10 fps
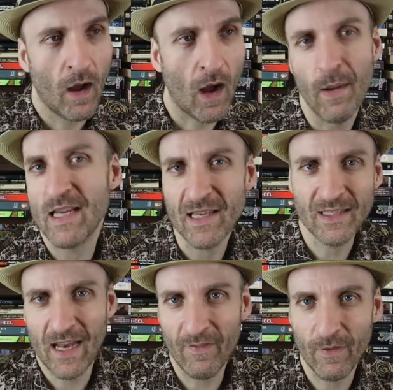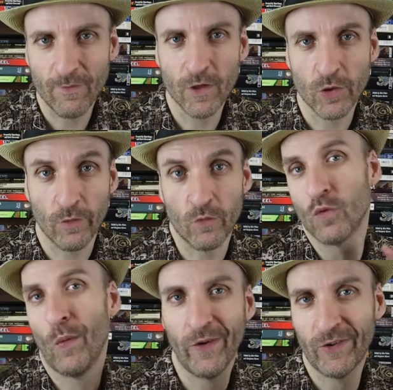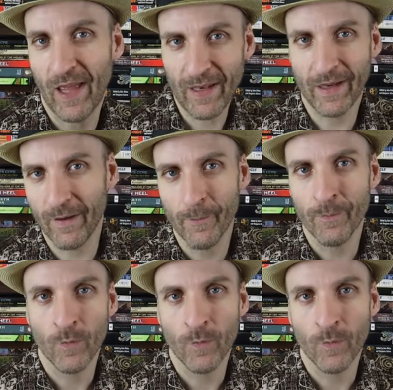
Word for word: It doesn't have the sort of twist ending